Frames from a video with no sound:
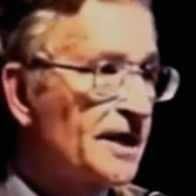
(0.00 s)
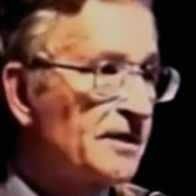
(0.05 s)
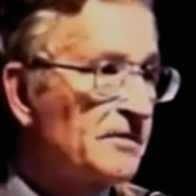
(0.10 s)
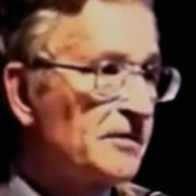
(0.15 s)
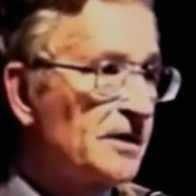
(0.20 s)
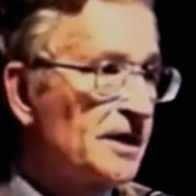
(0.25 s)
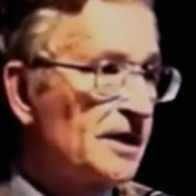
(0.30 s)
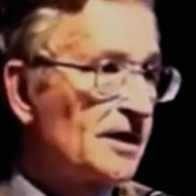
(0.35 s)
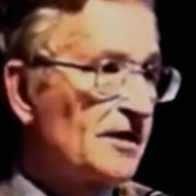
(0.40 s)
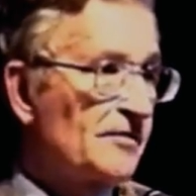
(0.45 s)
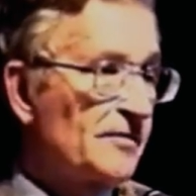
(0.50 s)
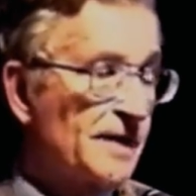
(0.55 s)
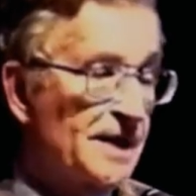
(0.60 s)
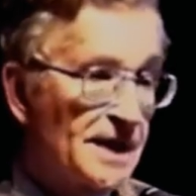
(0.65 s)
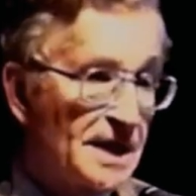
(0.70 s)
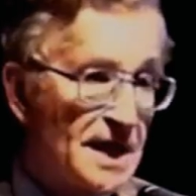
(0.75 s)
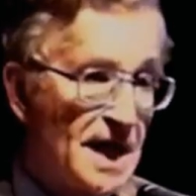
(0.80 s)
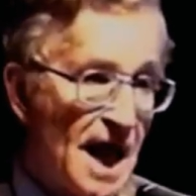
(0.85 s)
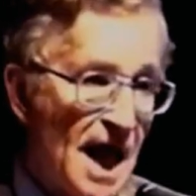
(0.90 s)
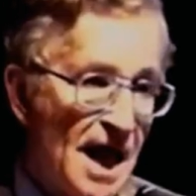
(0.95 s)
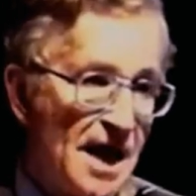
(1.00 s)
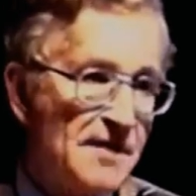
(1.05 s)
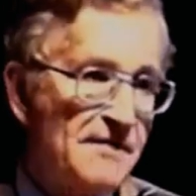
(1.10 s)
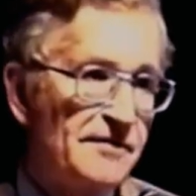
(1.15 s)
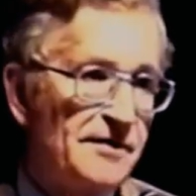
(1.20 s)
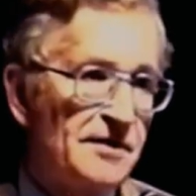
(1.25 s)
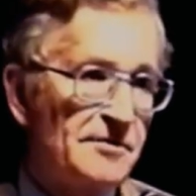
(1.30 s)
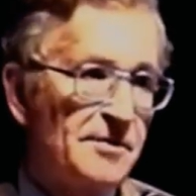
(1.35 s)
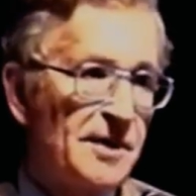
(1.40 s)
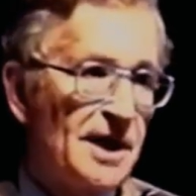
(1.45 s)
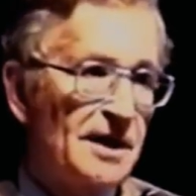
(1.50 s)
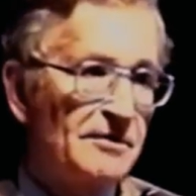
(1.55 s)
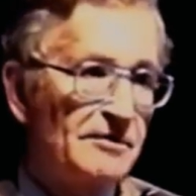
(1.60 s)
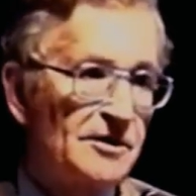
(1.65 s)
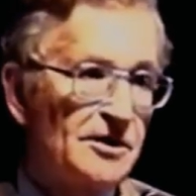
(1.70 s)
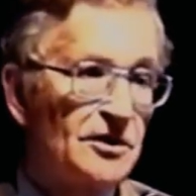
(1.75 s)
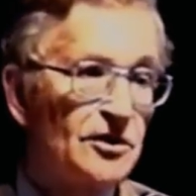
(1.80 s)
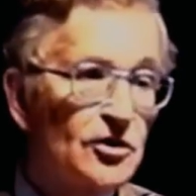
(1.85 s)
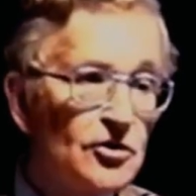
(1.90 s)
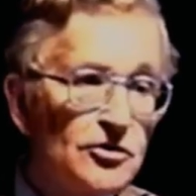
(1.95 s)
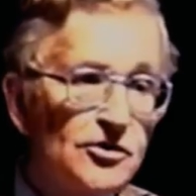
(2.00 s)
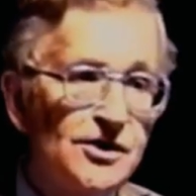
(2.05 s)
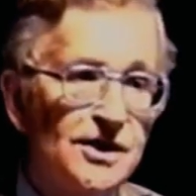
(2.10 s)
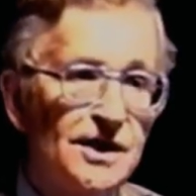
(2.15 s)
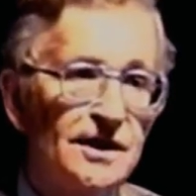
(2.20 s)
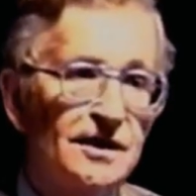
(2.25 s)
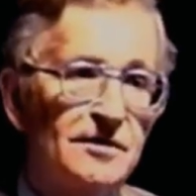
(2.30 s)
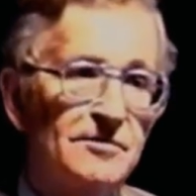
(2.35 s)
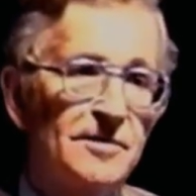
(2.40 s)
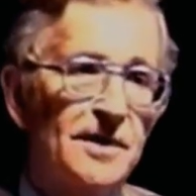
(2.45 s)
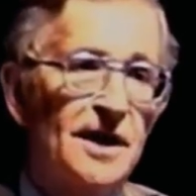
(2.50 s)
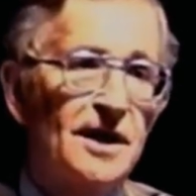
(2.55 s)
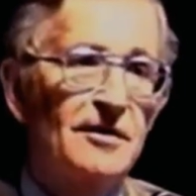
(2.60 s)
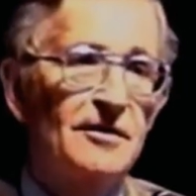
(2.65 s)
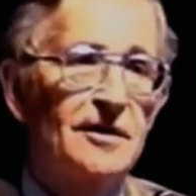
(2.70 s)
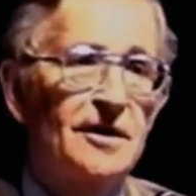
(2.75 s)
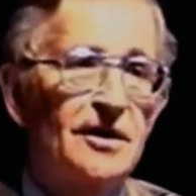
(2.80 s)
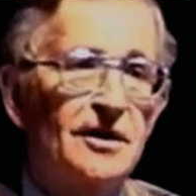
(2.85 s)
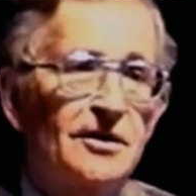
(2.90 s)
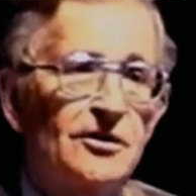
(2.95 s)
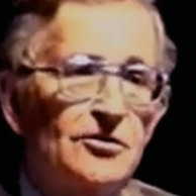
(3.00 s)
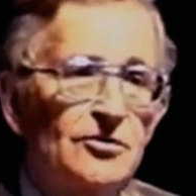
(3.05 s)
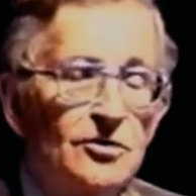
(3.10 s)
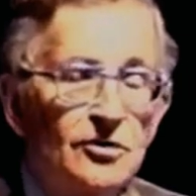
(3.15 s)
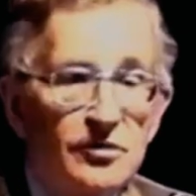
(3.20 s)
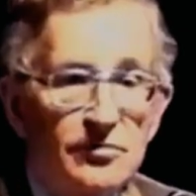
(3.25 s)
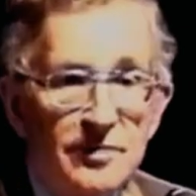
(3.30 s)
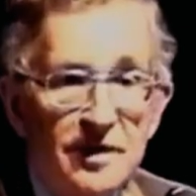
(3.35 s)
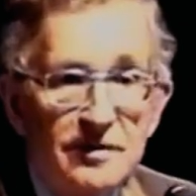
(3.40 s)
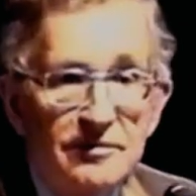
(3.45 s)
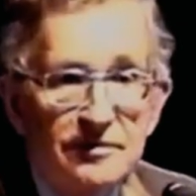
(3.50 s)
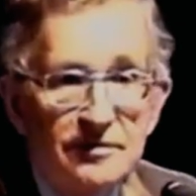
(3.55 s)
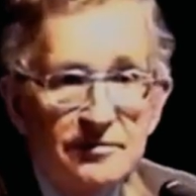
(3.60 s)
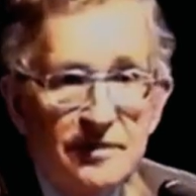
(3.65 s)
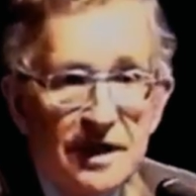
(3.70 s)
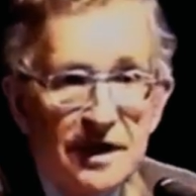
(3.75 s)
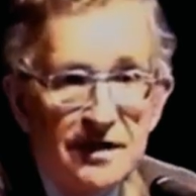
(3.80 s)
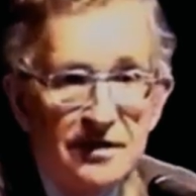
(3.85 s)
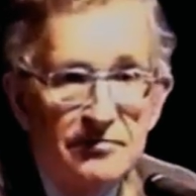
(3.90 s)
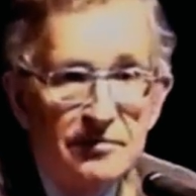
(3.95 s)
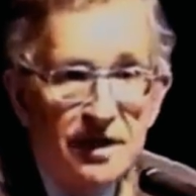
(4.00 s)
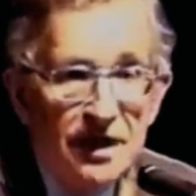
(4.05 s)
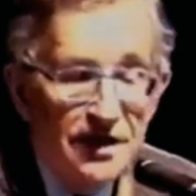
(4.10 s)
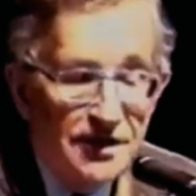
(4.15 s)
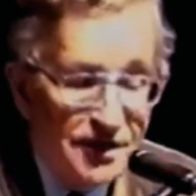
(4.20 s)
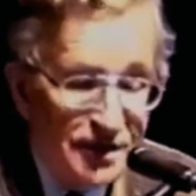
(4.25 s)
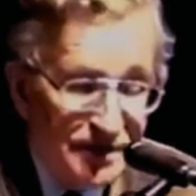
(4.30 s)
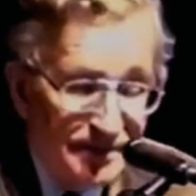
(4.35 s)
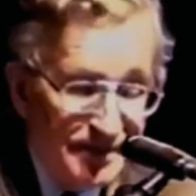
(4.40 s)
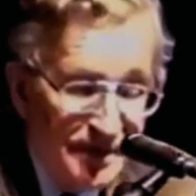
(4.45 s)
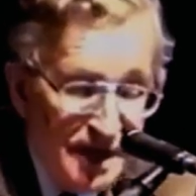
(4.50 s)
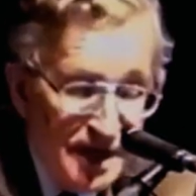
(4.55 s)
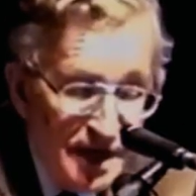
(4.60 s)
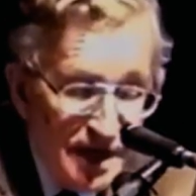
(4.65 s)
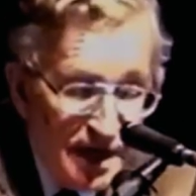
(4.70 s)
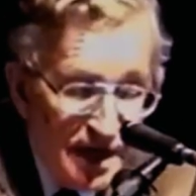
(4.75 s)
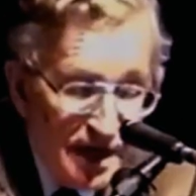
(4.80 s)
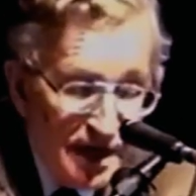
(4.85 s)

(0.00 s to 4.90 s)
when the government didn't have the power, was losing the power to control people by the bludgeon.